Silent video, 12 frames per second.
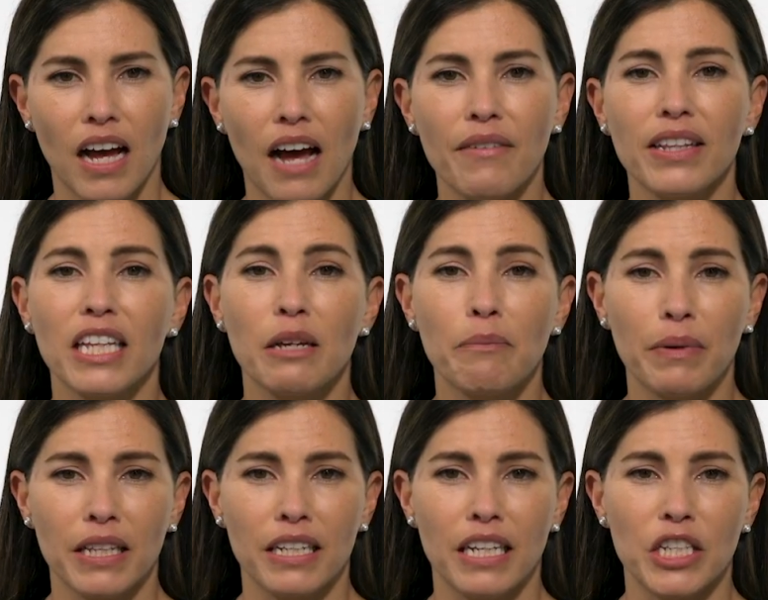Having the
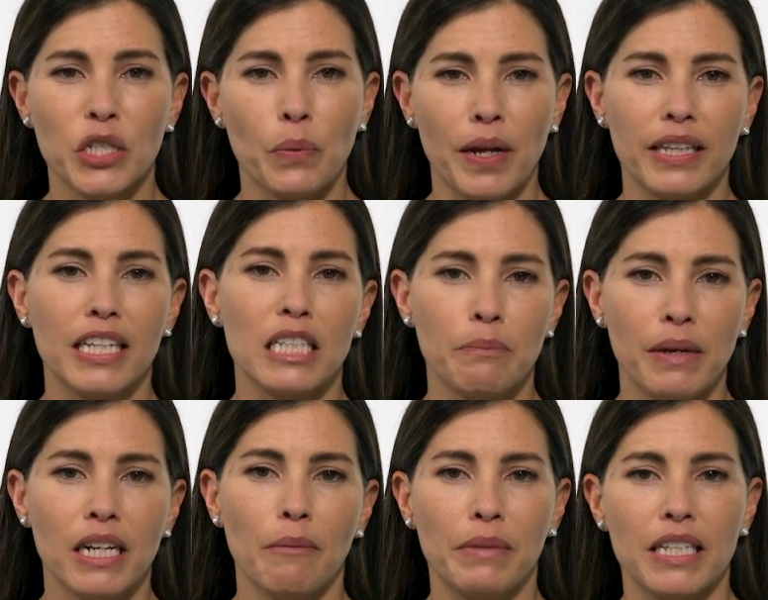ability to quickly
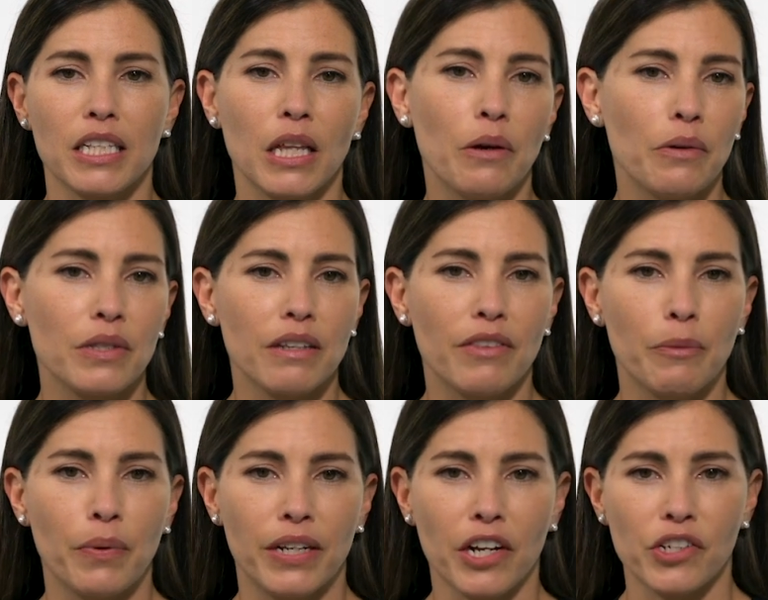spin up these clones of their
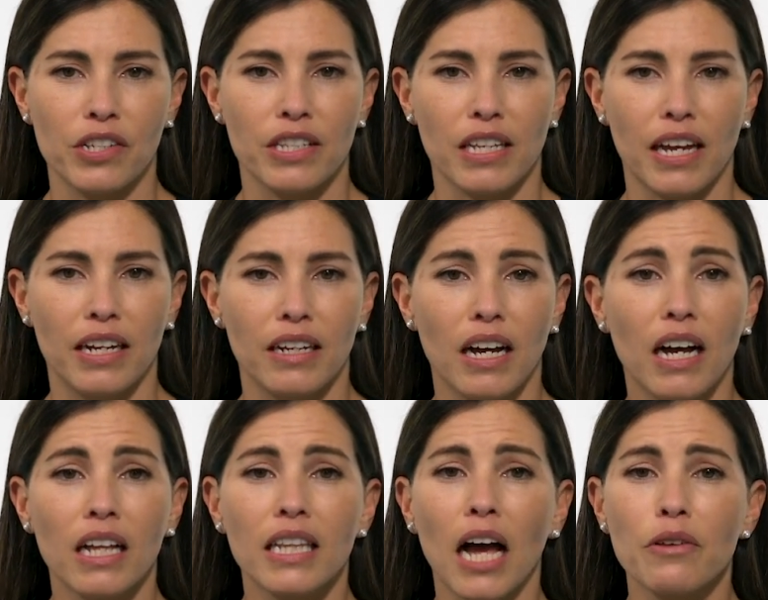production site
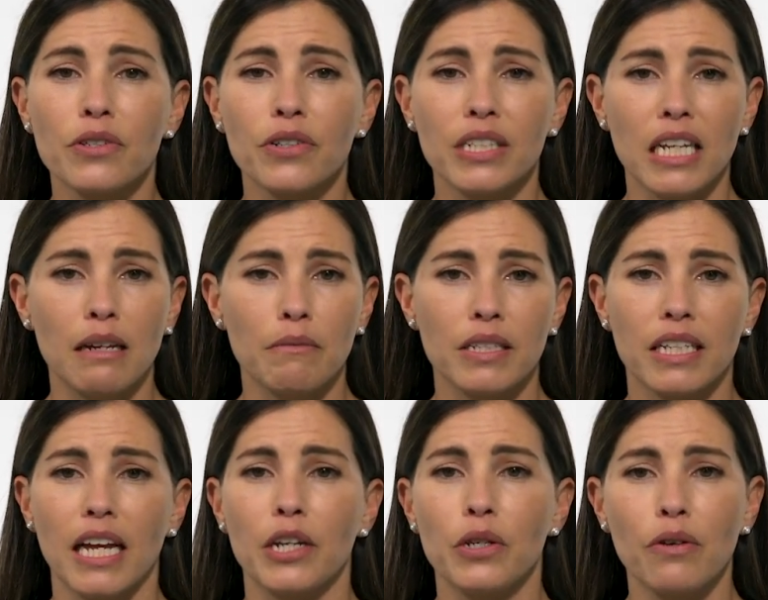allows their team to
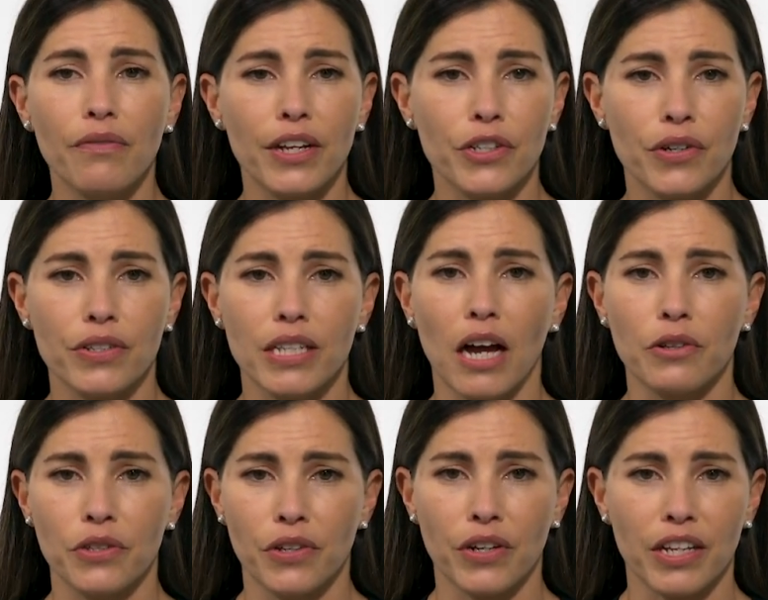get new features out
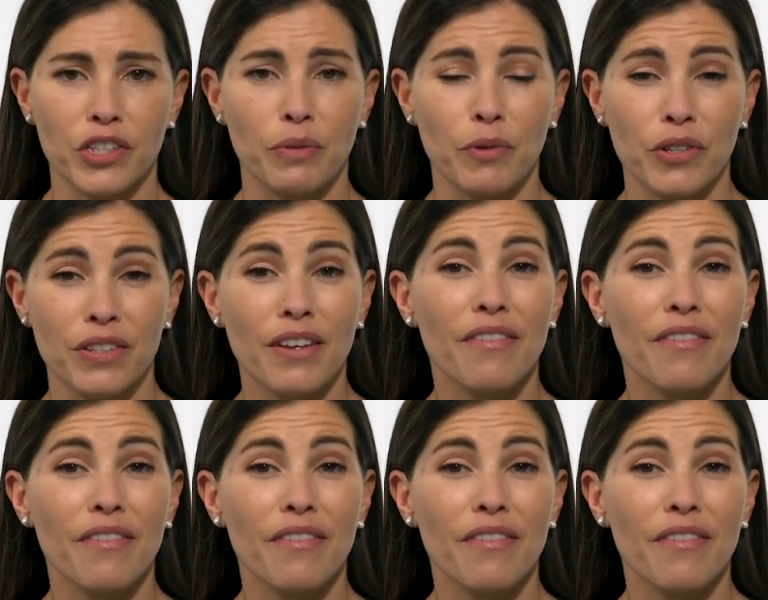to their customers